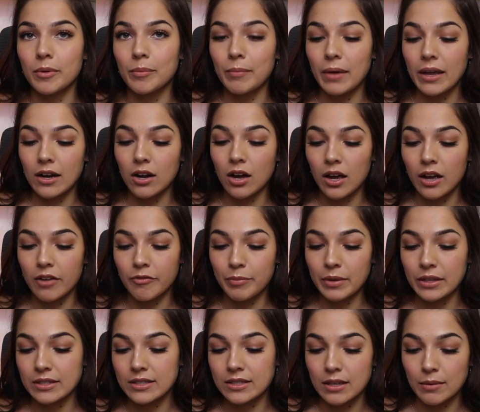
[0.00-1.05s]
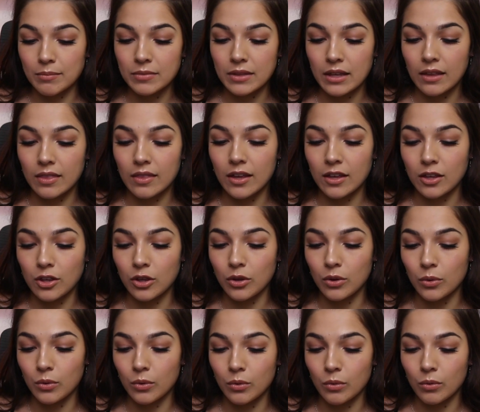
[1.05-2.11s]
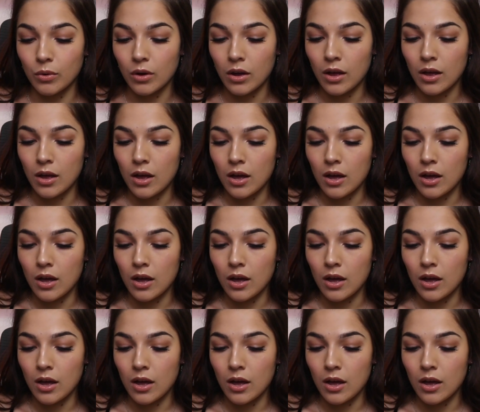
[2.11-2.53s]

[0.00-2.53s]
It may not have been something that you